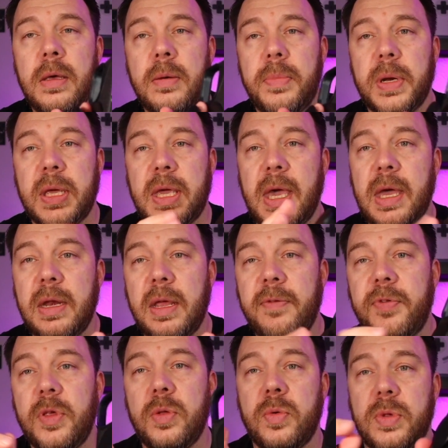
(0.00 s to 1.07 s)
But again,
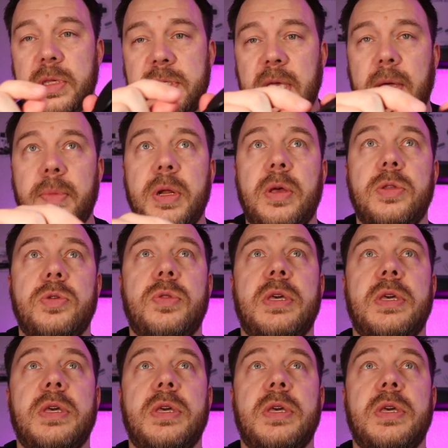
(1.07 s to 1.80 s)
if you say I'm going to do